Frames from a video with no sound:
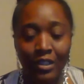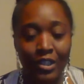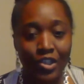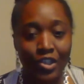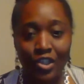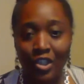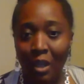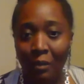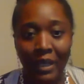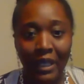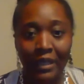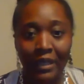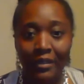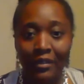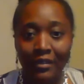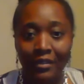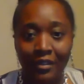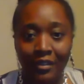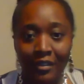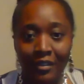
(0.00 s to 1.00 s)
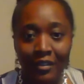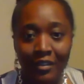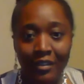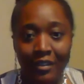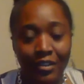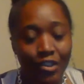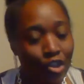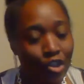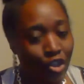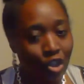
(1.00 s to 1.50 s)
The stomach
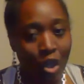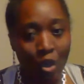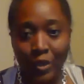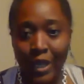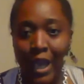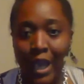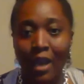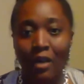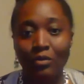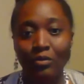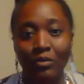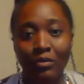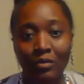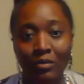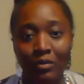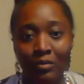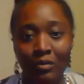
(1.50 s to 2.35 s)
just go down